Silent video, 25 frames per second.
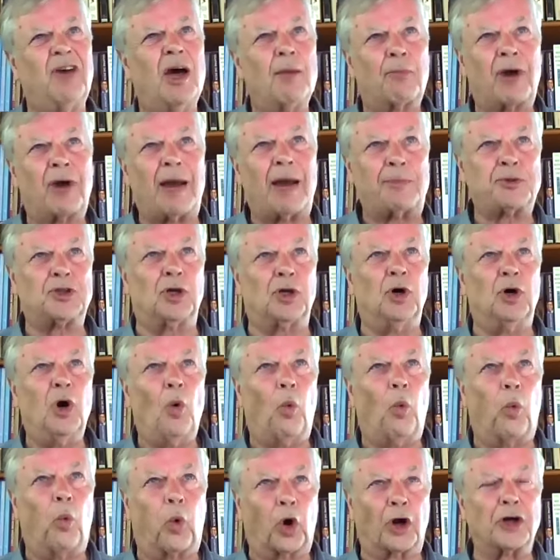Perhaps the
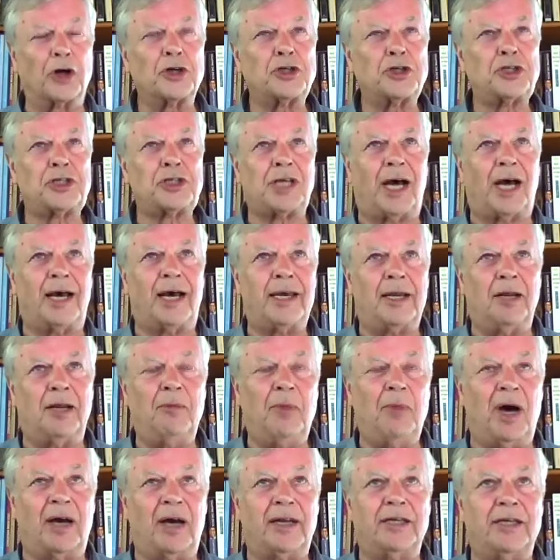worst item
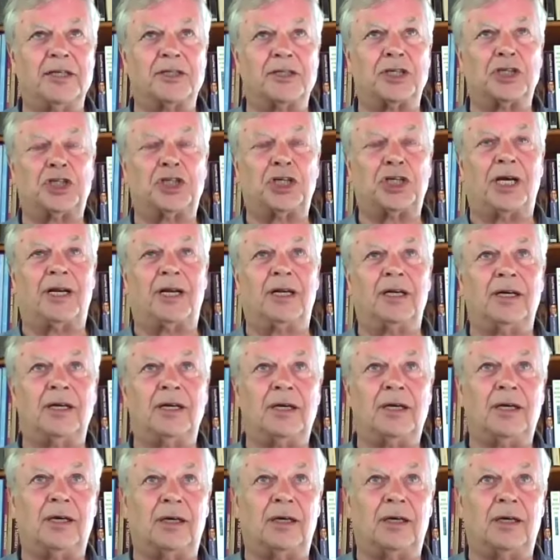on his agenda